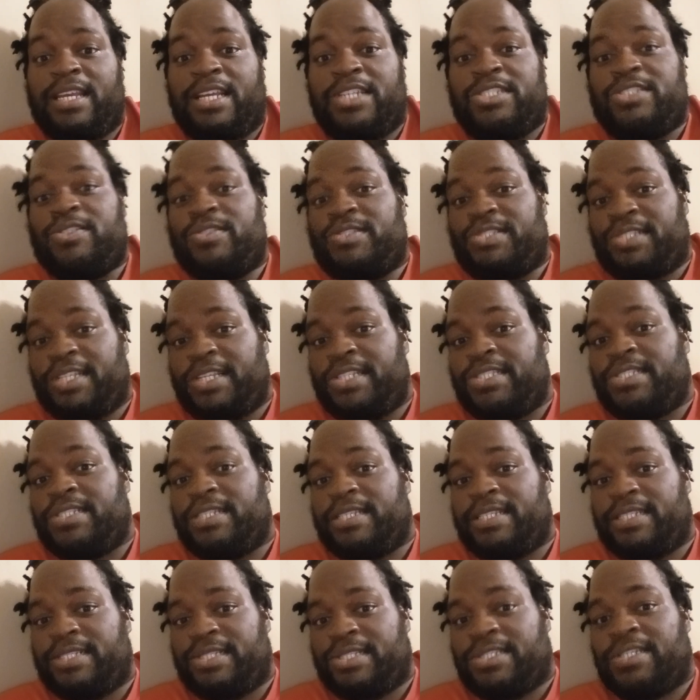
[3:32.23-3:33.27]
Is your
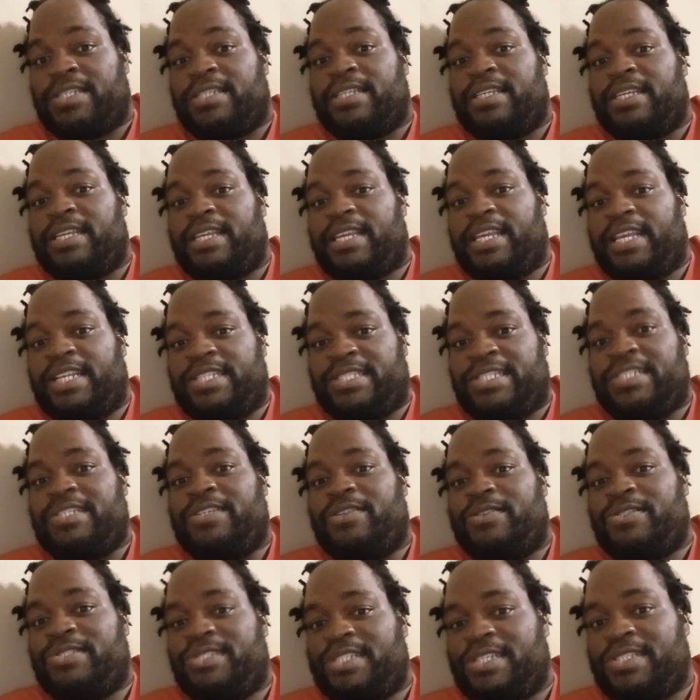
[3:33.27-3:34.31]
season to is it
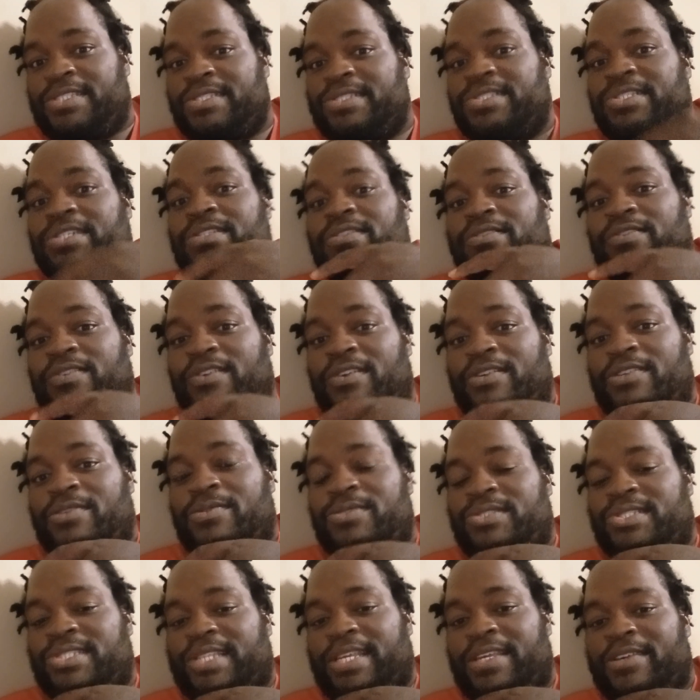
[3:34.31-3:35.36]
your season to learn a
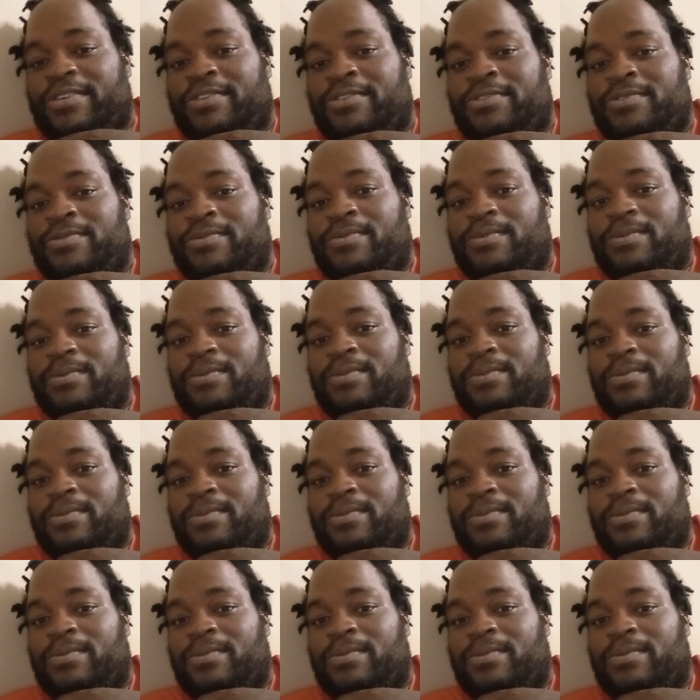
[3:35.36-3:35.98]
new skill